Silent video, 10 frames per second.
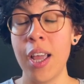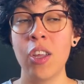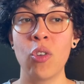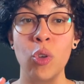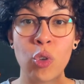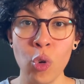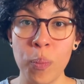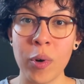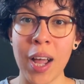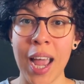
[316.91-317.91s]
So,
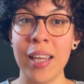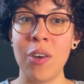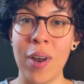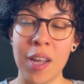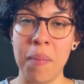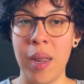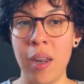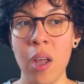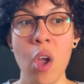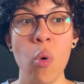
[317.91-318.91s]
super highly
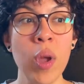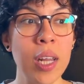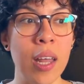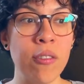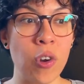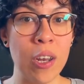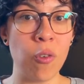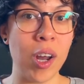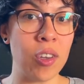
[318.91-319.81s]
recommended. We love TransferWise